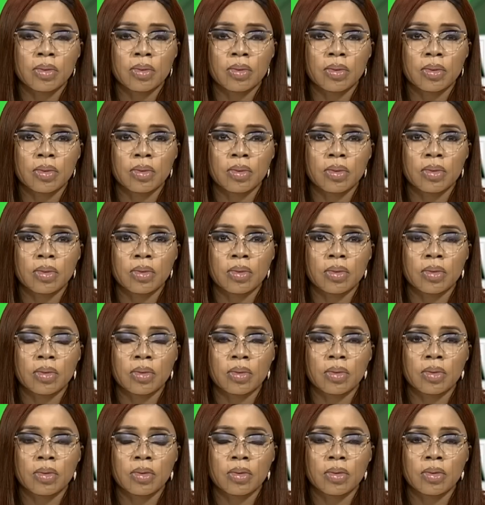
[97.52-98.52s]

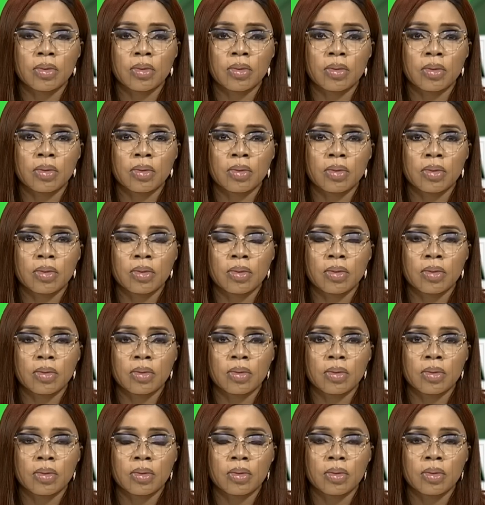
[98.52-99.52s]

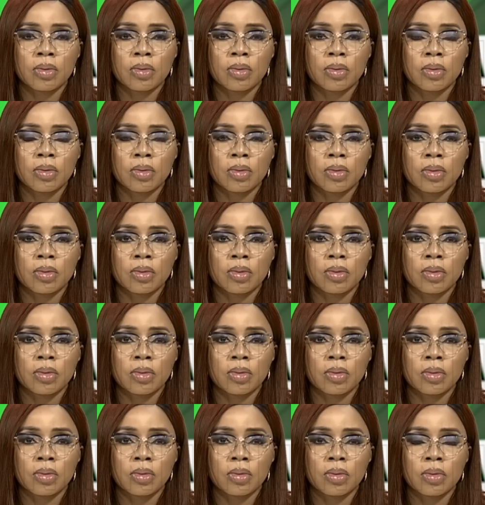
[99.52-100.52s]

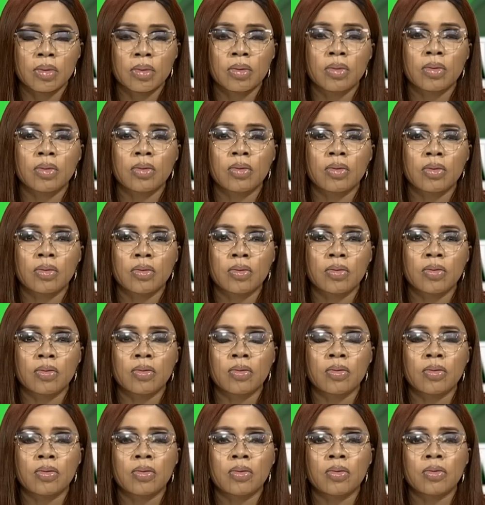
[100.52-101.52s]

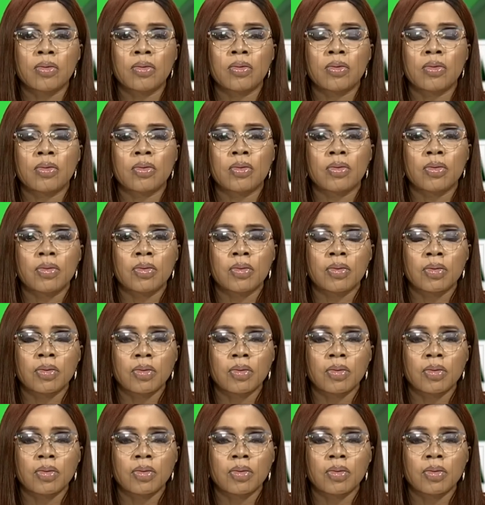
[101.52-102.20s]
[no speech]